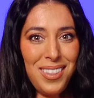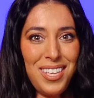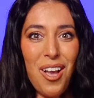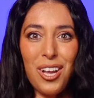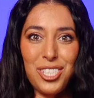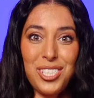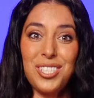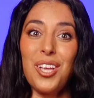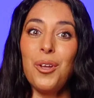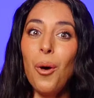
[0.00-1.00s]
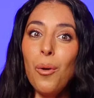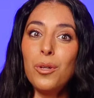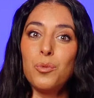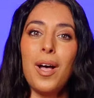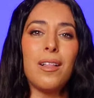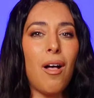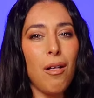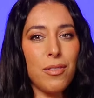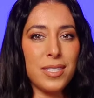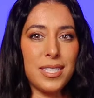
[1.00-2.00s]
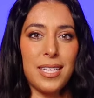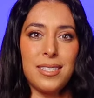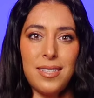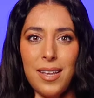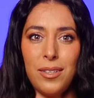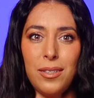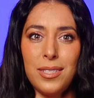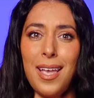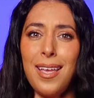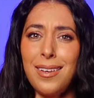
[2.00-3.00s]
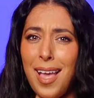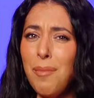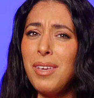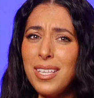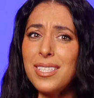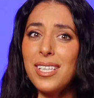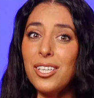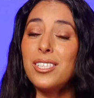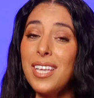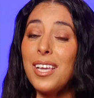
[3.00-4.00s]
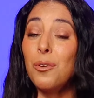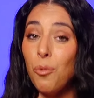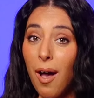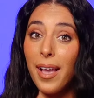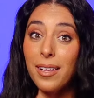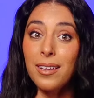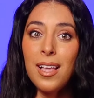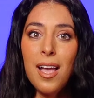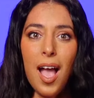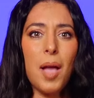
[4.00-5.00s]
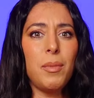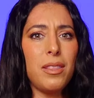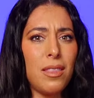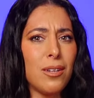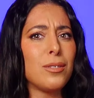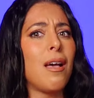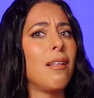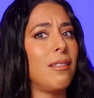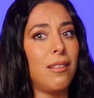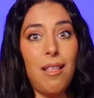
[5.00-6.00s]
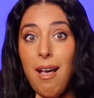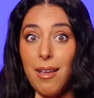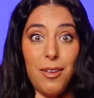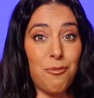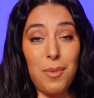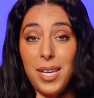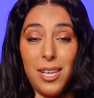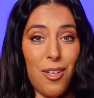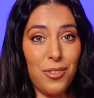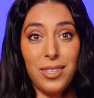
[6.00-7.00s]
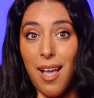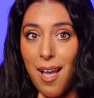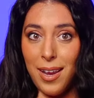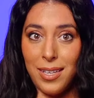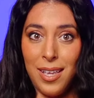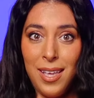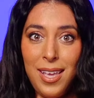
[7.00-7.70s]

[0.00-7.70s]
The auction is on hold while all this gets settled, and I'm guessing it could take a while. I mean, there's a lot of money on the line.